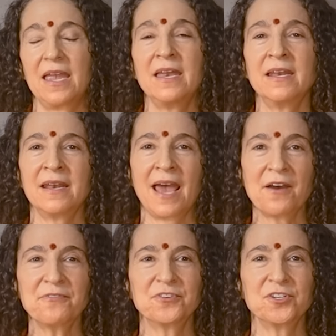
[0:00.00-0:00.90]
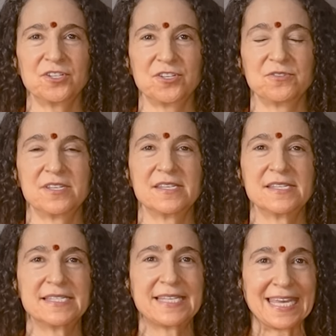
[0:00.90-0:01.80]
In an effort to
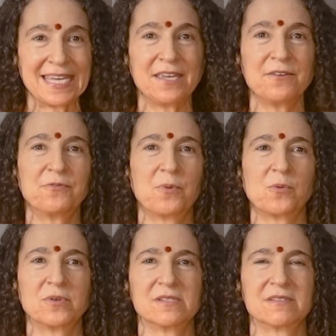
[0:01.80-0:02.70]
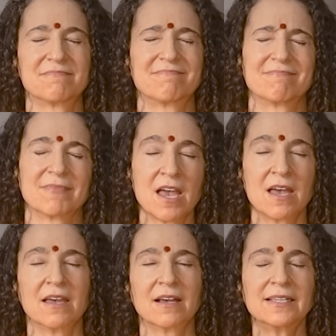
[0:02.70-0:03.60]
save what was
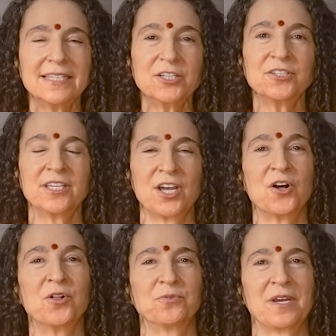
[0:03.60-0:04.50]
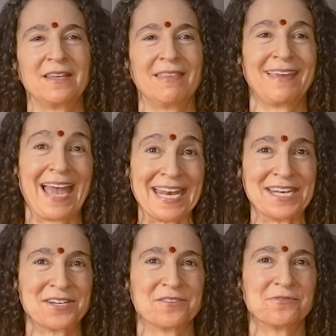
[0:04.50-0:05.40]
clearly already the
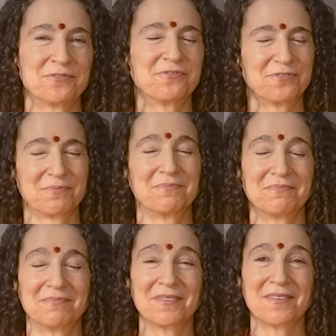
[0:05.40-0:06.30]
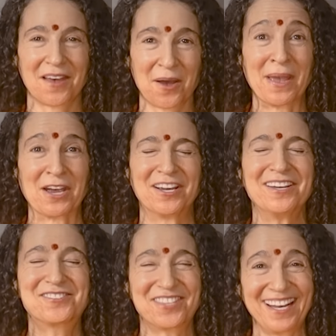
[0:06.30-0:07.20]
end of a
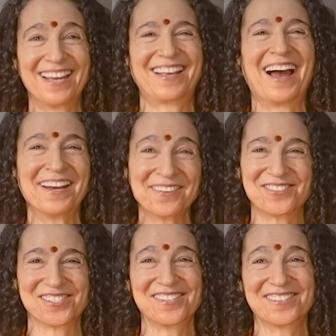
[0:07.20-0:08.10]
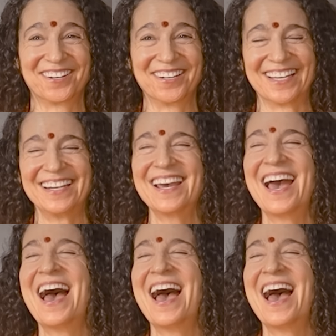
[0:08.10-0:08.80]
marriage that had kind of just started,